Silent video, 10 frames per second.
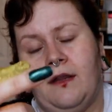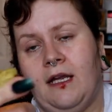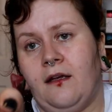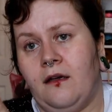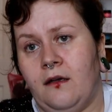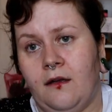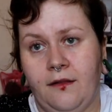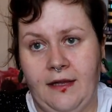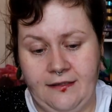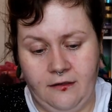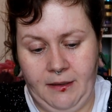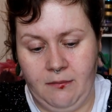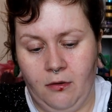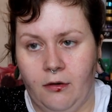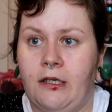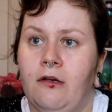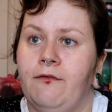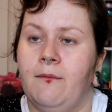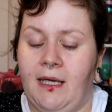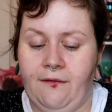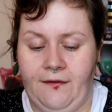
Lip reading: I think this will be more than enough for my